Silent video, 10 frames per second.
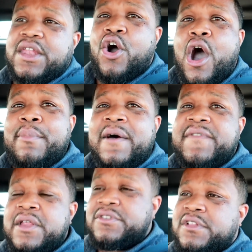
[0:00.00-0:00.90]
get all my
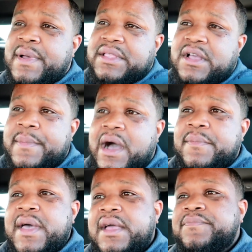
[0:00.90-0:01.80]
videos that are about to come
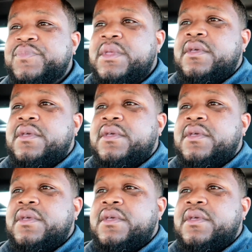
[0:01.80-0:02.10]
out, man.